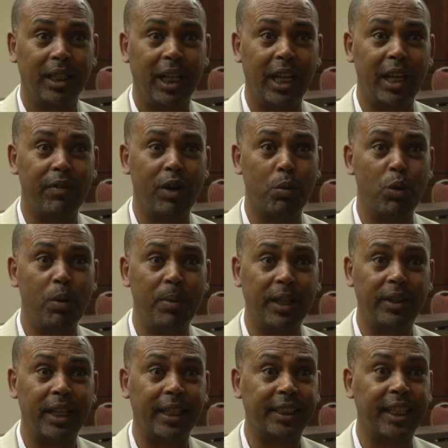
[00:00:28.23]
a labor
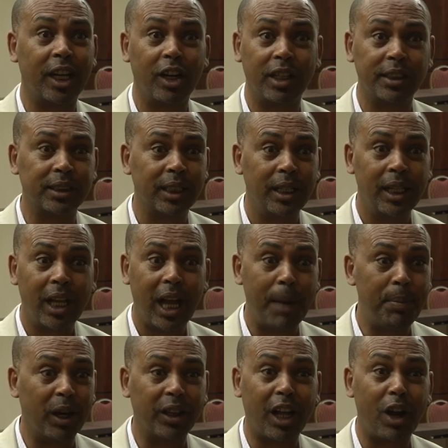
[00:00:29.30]
movement that cares
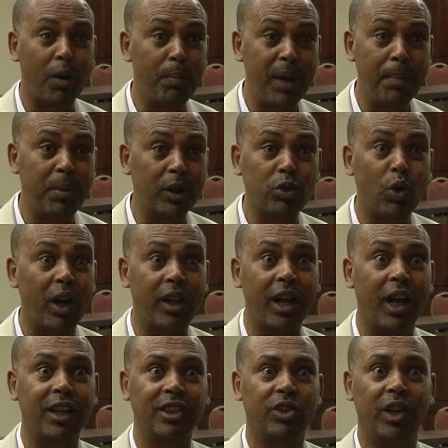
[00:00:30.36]
about our members who are
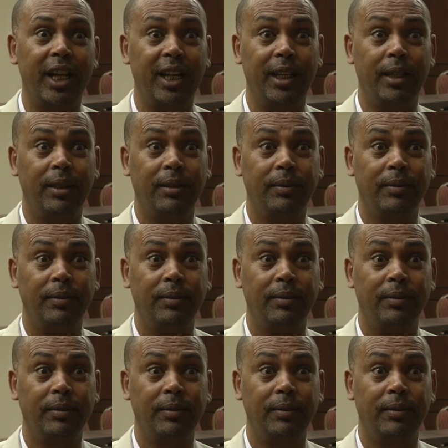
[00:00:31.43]
incarcerated,